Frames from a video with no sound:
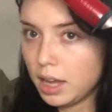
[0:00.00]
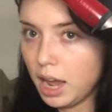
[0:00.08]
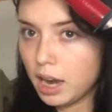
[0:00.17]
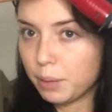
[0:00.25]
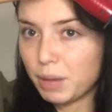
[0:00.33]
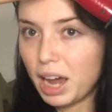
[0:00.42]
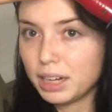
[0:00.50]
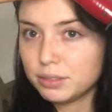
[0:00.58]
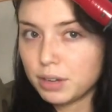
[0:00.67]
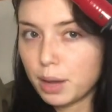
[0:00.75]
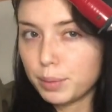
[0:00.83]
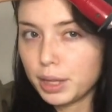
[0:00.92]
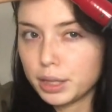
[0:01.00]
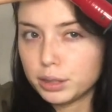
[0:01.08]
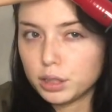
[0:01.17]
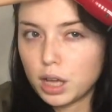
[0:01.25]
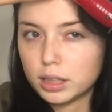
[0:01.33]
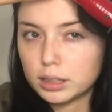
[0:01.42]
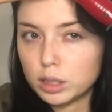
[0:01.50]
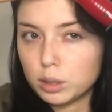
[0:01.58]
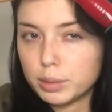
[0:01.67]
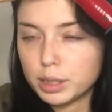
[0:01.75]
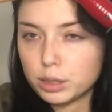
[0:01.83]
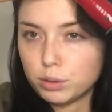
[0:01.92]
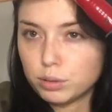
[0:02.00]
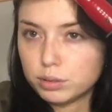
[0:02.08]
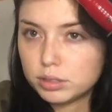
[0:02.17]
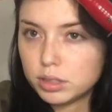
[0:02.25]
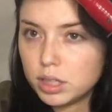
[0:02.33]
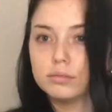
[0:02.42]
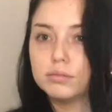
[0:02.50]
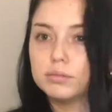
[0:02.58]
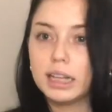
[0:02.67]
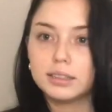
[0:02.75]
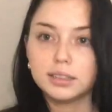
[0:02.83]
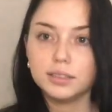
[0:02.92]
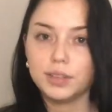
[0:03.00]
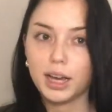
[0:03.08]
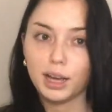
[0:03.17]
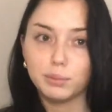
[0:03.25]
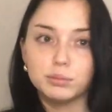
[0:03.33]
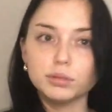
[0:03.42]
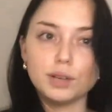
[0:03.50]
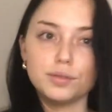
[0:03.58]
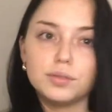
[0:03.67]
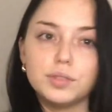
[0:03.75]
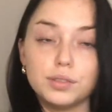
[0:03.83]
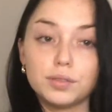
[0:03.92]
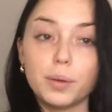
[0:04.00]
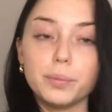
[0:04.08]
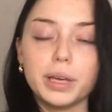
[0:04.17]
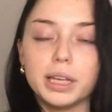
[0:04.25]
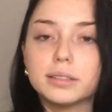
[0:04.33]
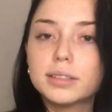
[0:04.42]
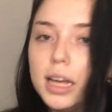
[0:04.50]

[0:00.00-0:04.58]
and I'm kind of wrapping it a little bit loose. That's the vibe of the front piece.